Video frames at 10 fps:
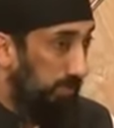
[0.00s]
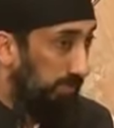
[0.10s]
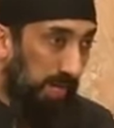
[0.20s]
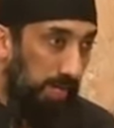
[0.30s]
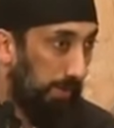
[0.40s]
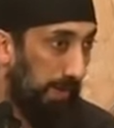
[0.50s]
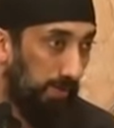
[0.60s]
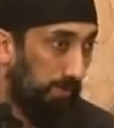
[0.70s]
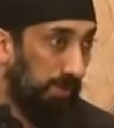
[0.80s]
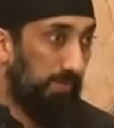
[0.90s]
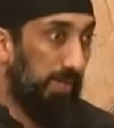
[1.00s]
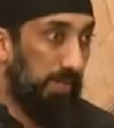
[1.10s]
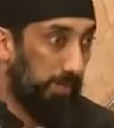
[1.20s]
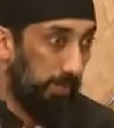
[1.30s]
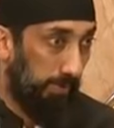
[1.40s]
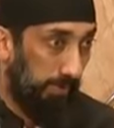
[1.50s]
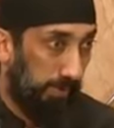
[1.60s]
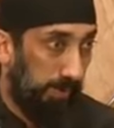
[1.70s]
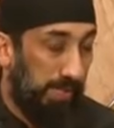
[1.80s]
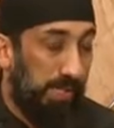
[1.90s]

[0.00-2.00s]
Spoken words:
It's very powerful and very beautiful.